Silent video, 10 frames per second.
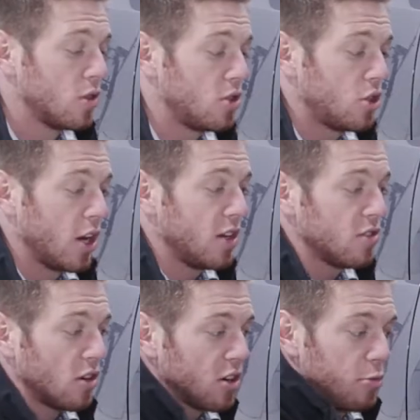these
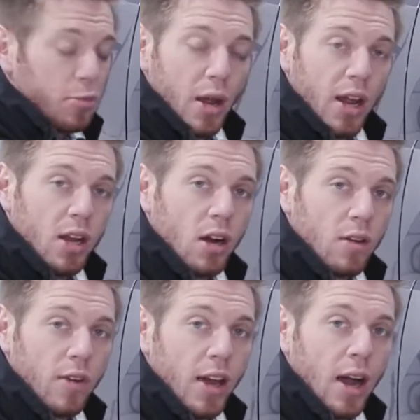chains are going to be made
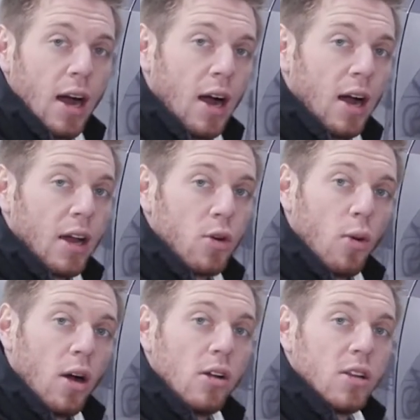of a high
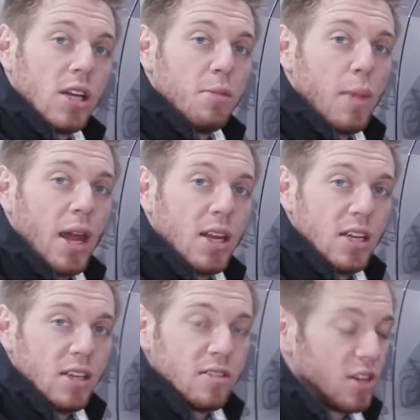quality
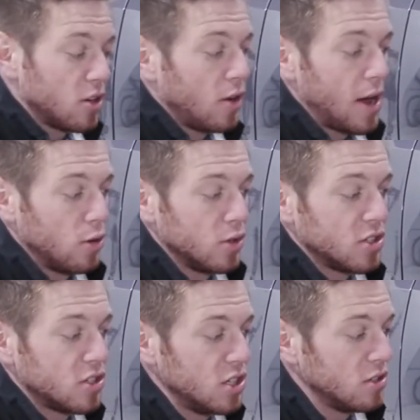manganese nickel alloy
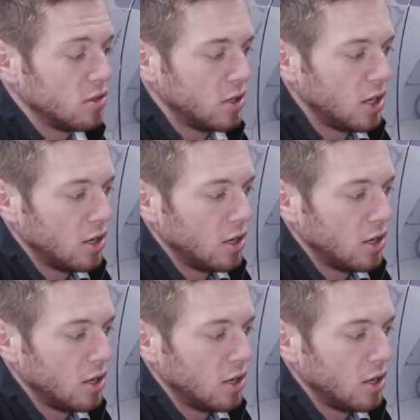steel.